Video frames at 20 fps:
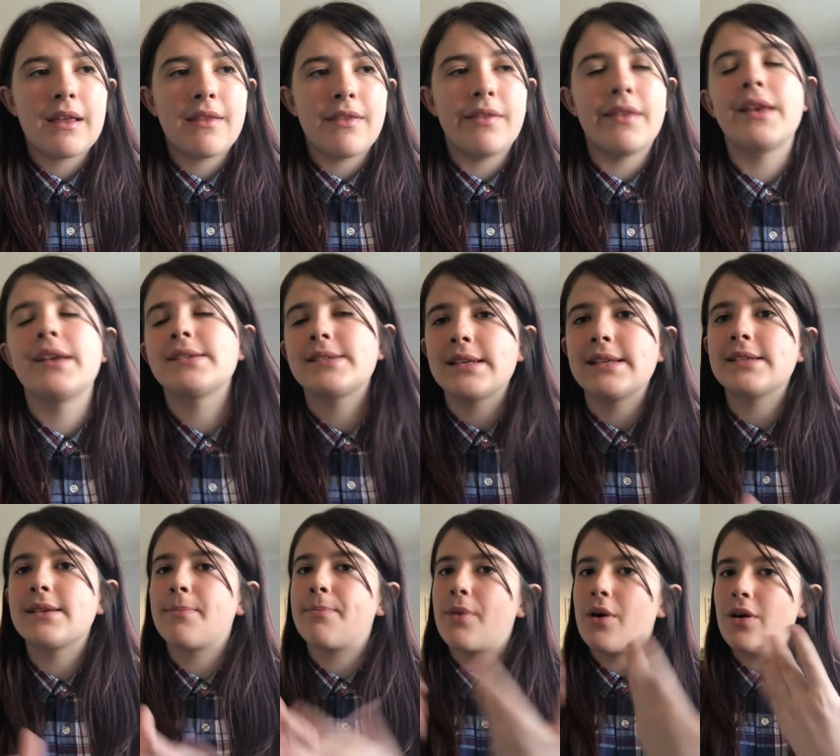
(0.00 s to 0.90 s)
this is
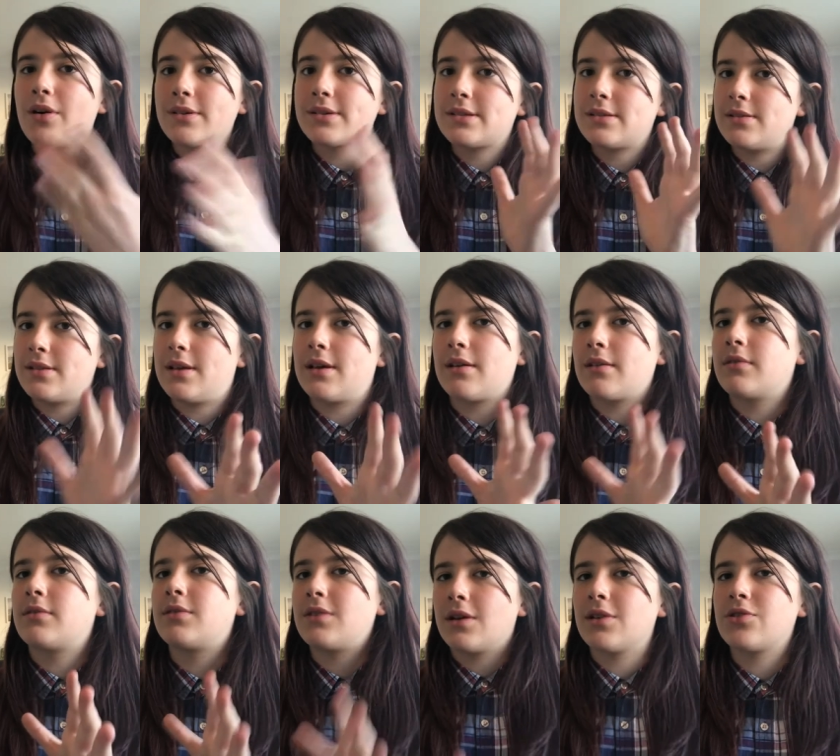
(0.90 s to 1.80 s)
a box
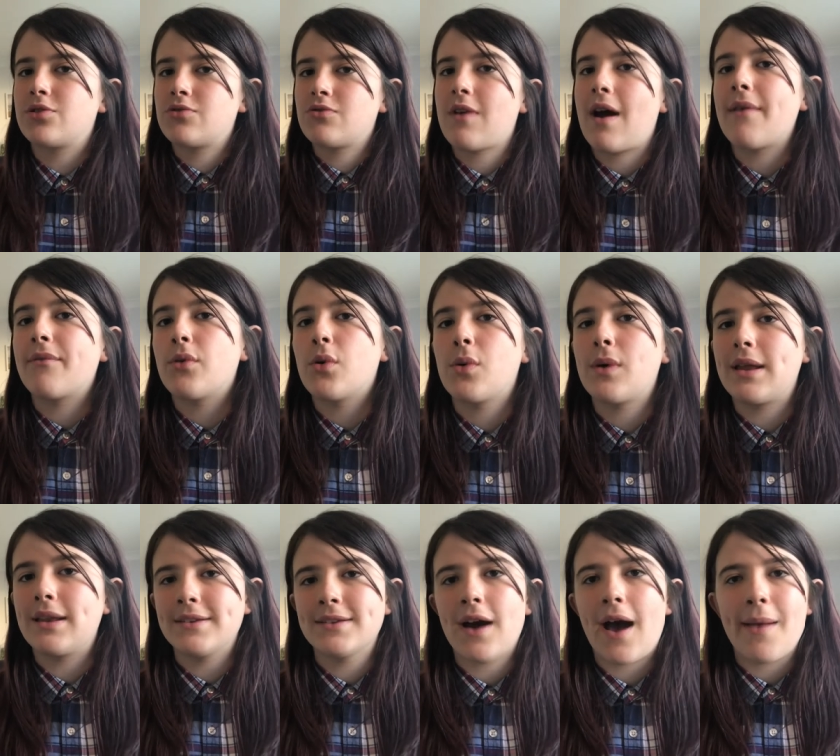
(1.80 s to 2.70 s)
that does travel
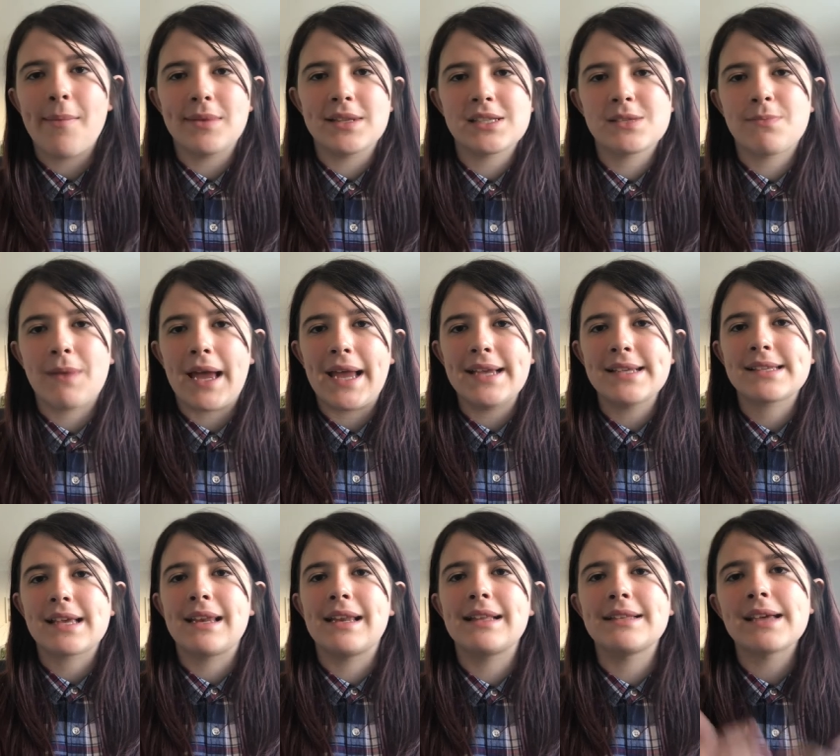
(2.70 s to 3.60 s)
in time and
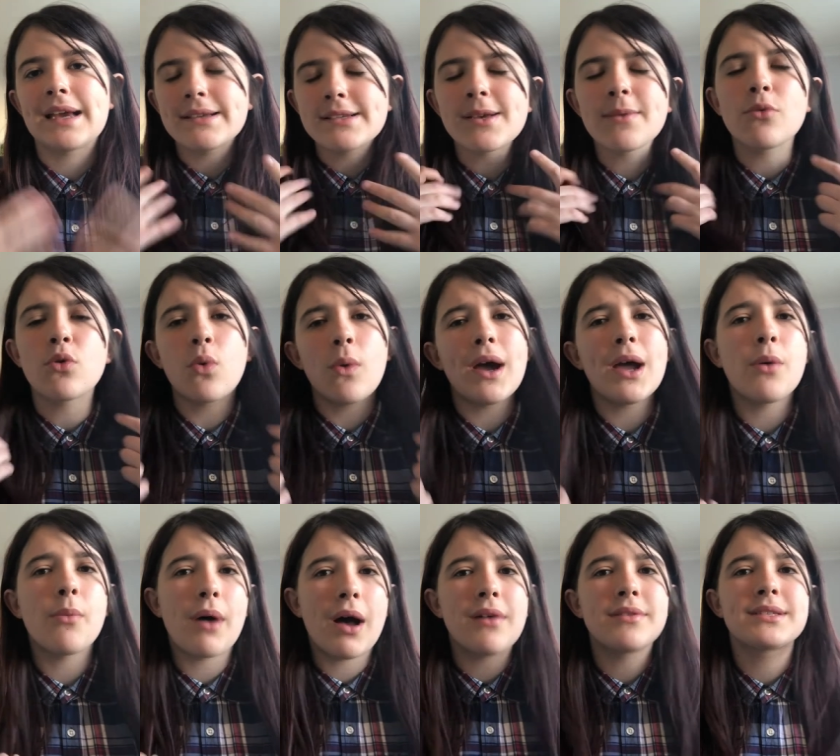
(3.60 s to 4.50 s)
space, and it takes him quite a
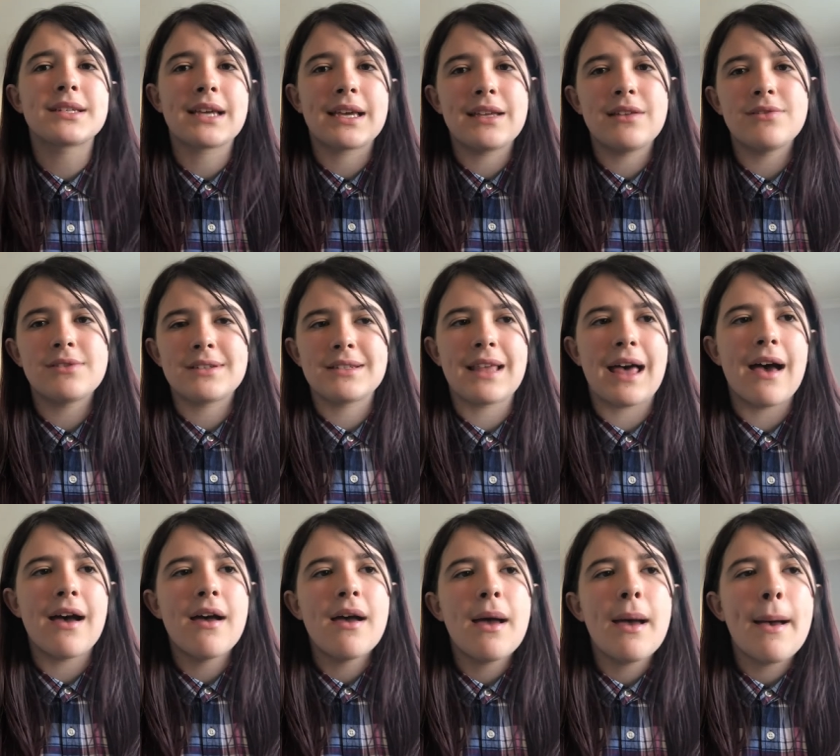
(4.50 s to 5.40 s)
while to get used to
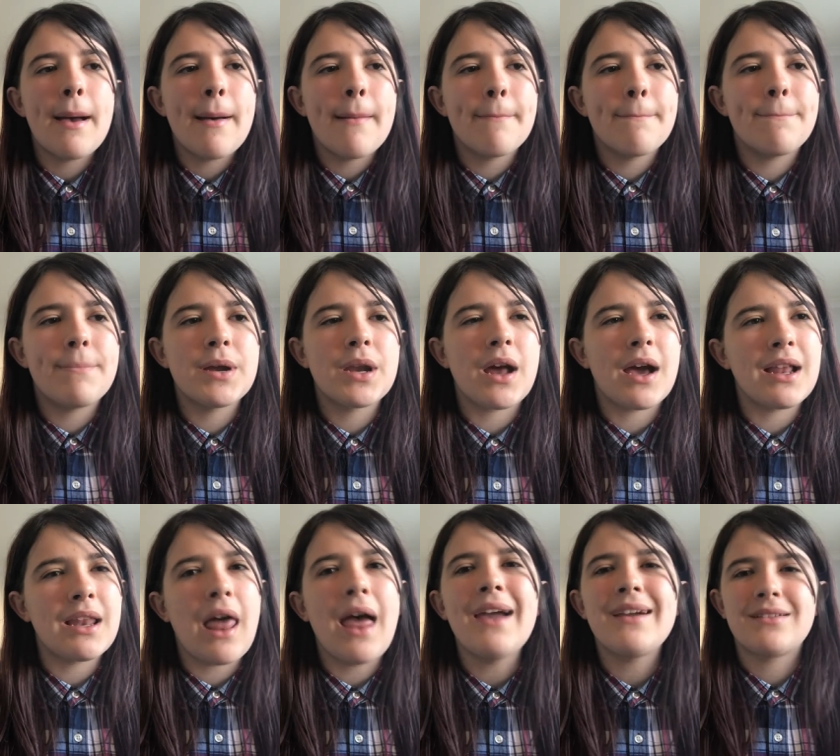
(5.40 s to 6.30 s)
that. But I
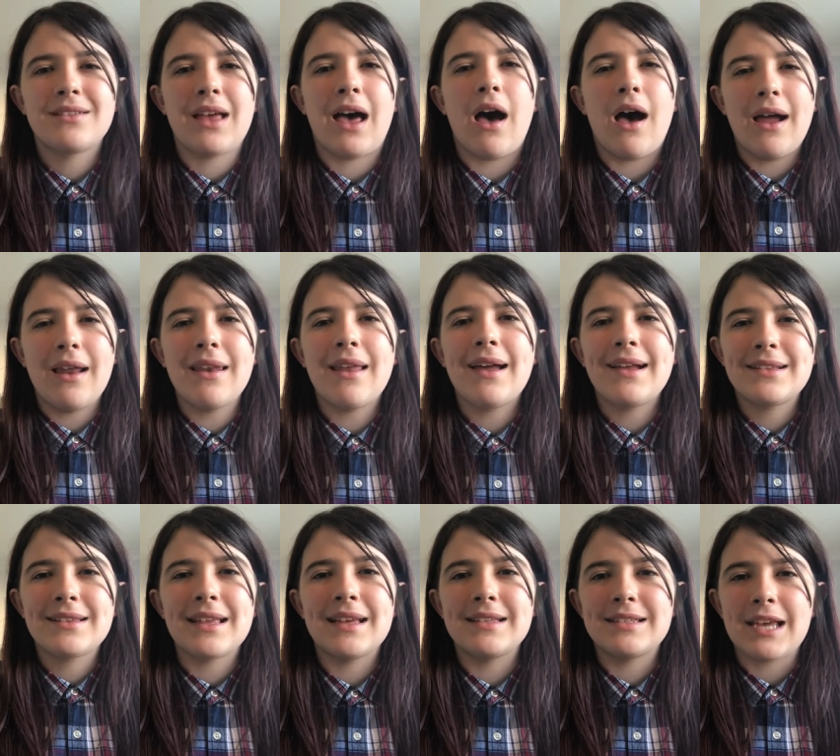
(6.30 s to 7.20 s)
like that. I
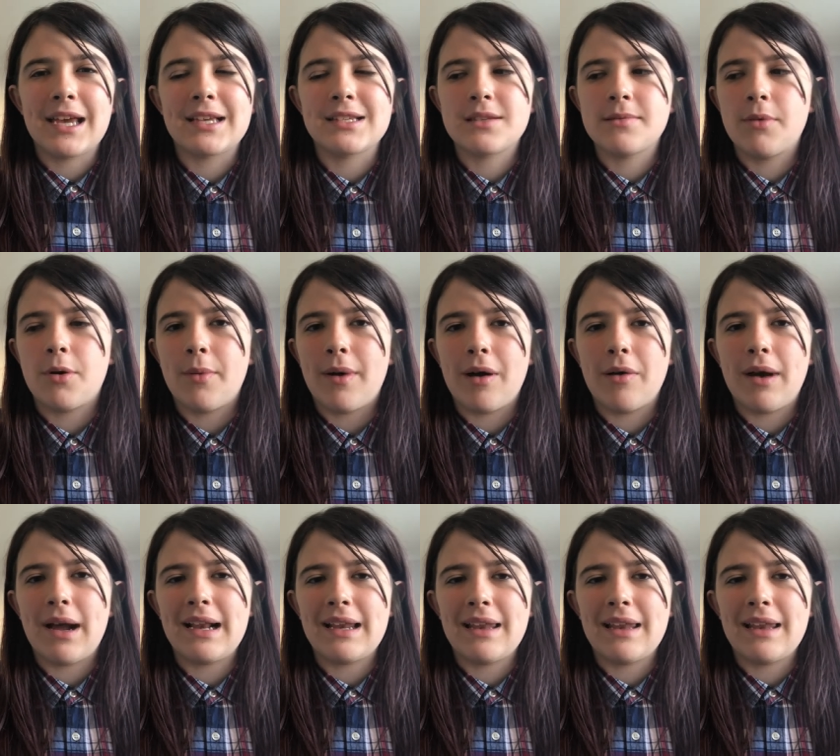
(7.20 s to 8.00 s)
like that it takes him a while. I